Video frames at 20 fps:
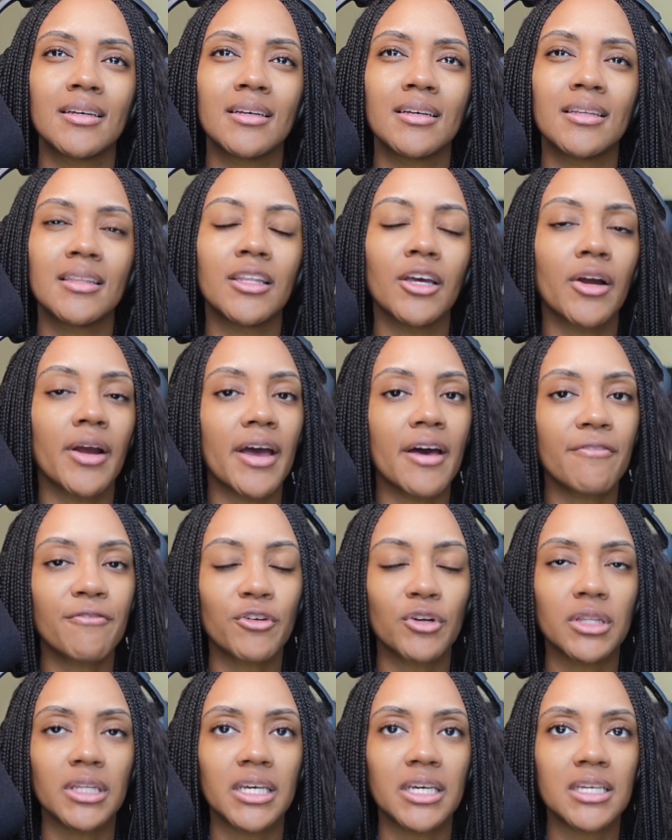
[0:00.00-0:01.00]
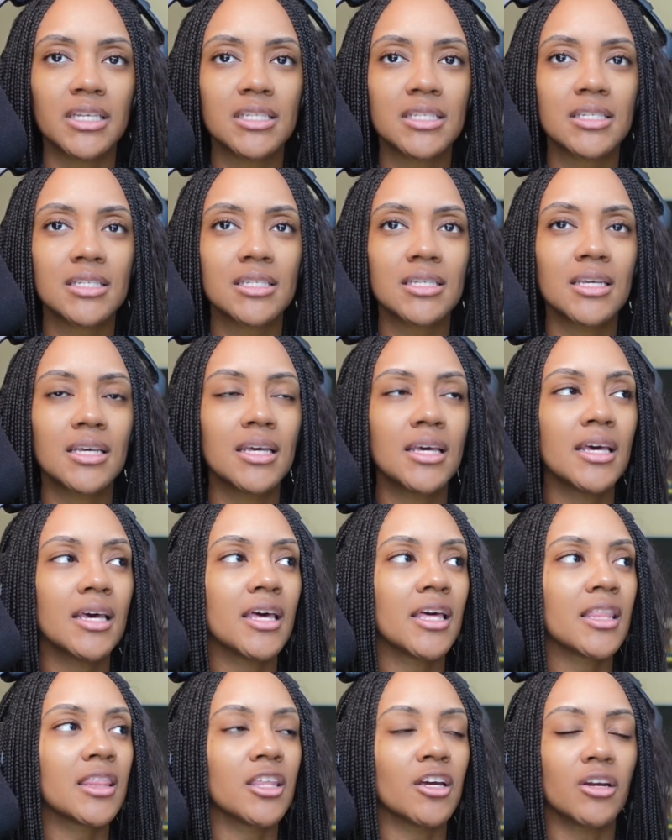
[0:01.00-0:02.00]
they're effortless,
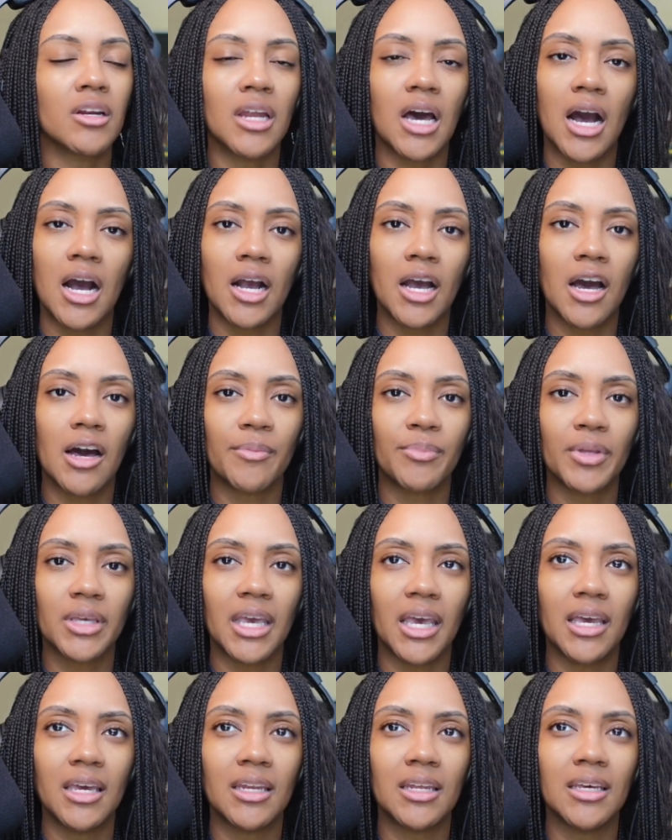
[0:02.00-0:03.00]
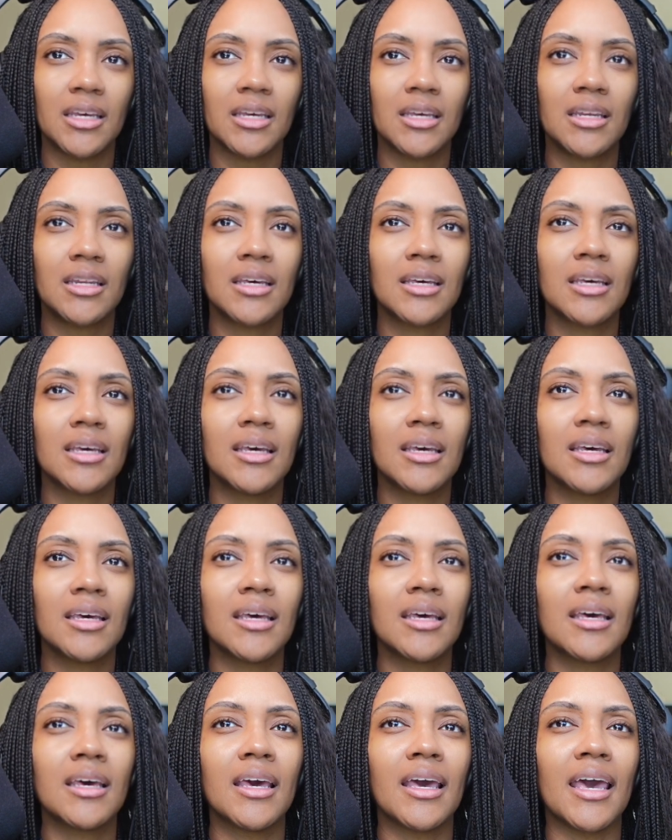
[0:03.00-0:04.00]
they're not complicated,
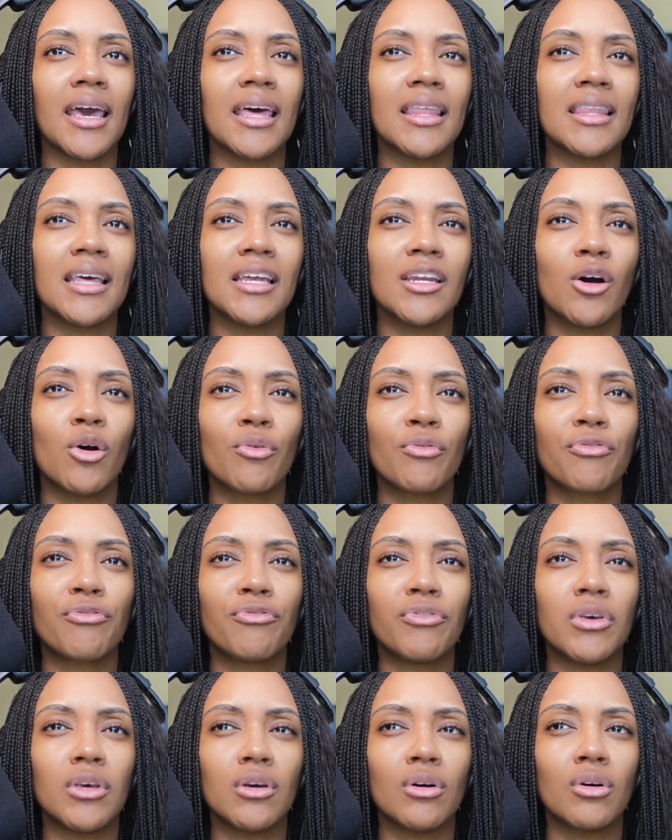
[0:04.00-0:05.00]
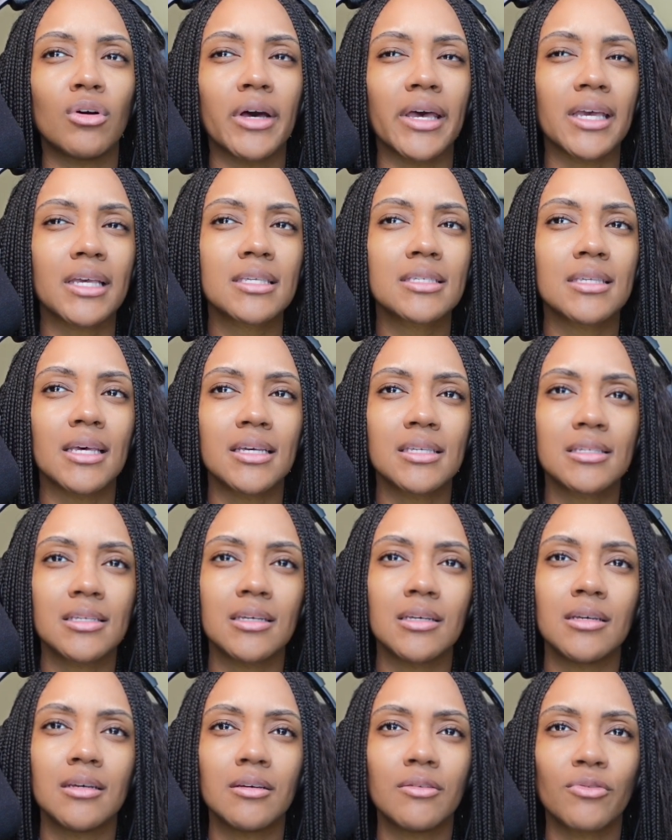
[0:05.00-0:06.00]
and they don't feel
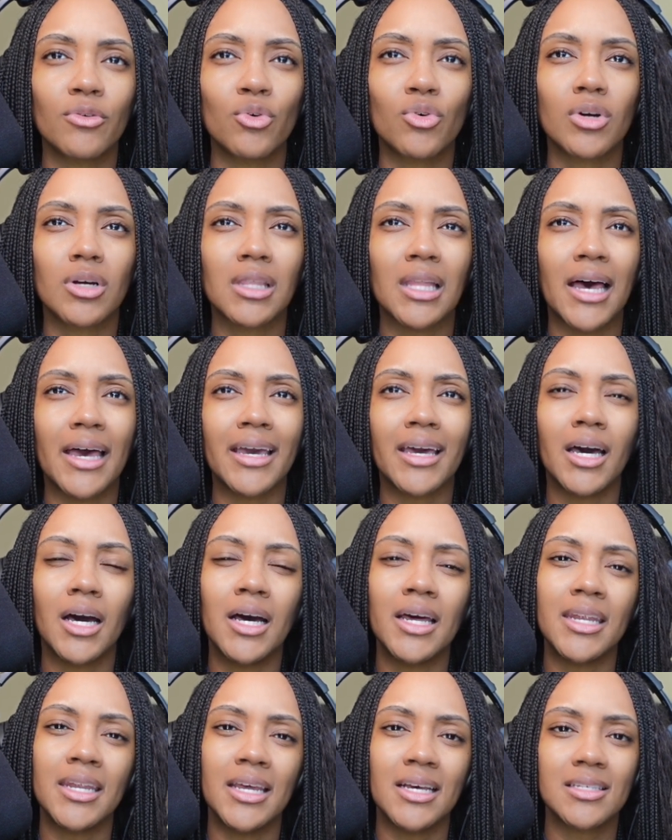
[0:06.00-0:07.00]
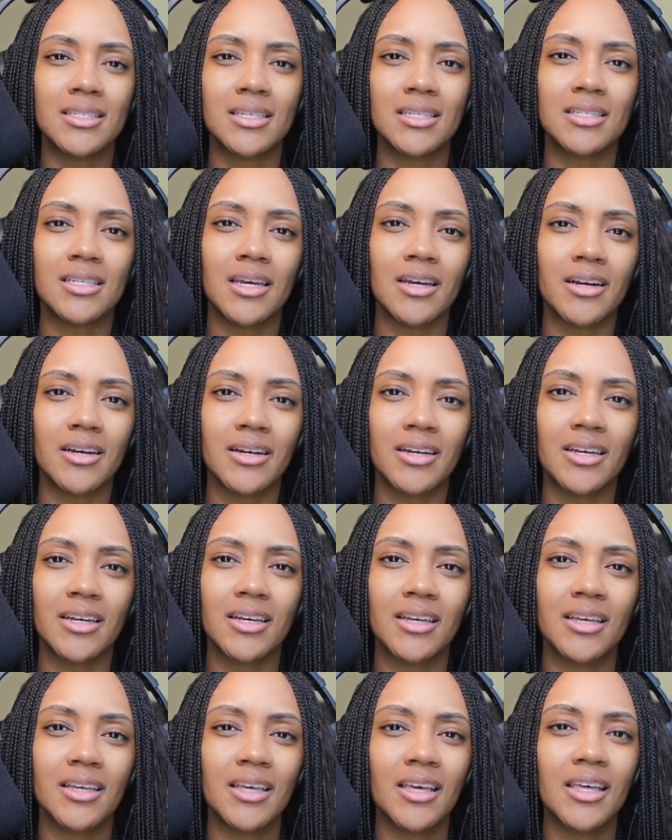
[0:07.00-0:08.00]
excessive or like unnecessary.
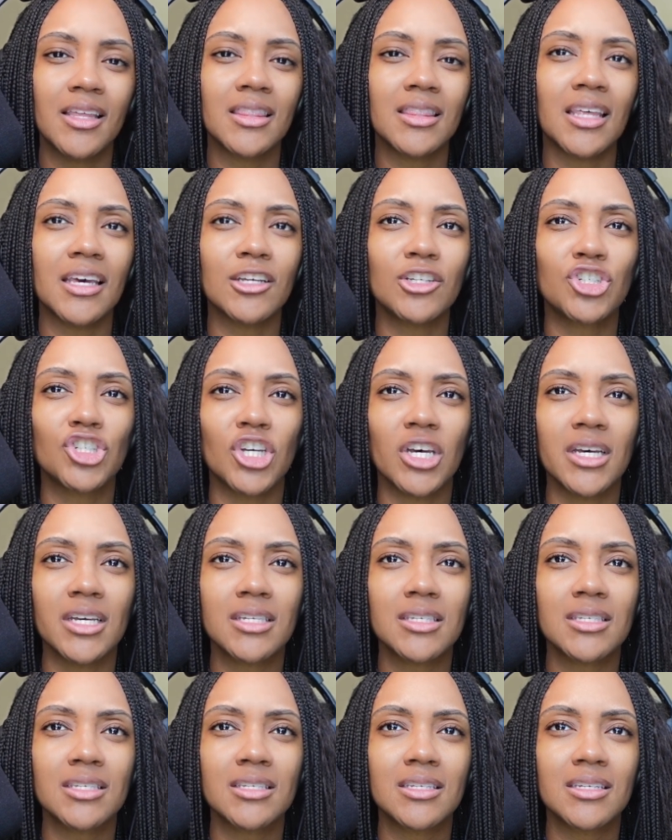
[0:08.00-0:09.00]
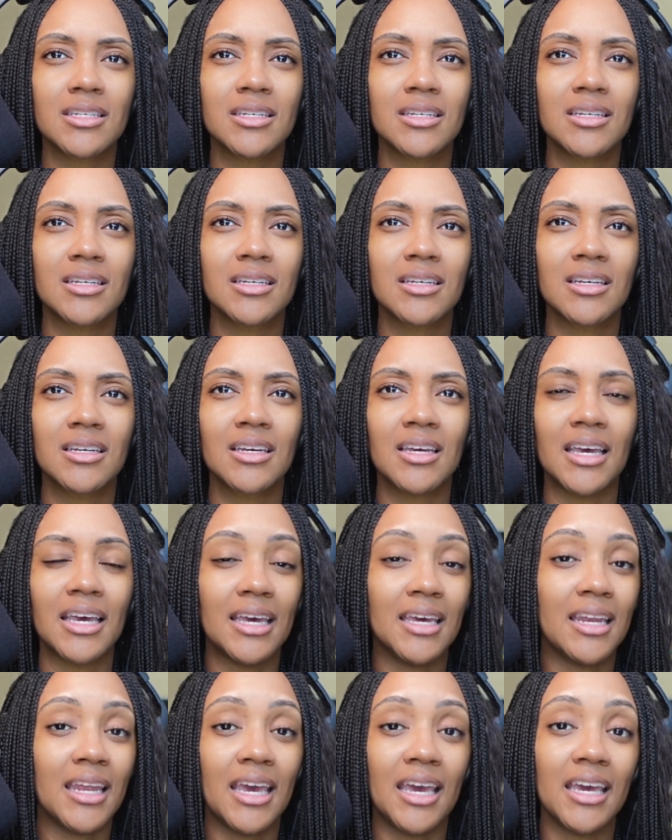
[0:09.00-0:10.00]
They just
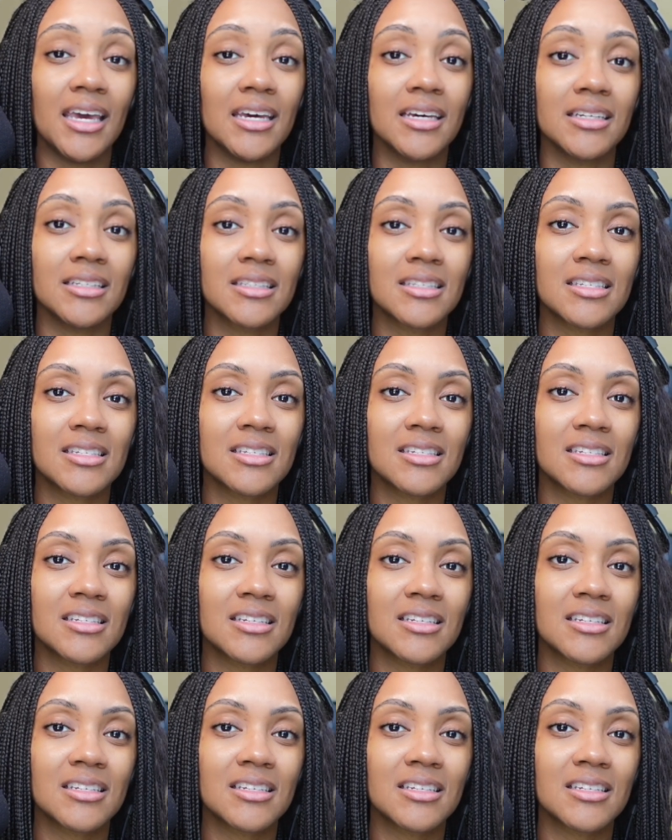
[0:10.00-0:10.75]
enhance,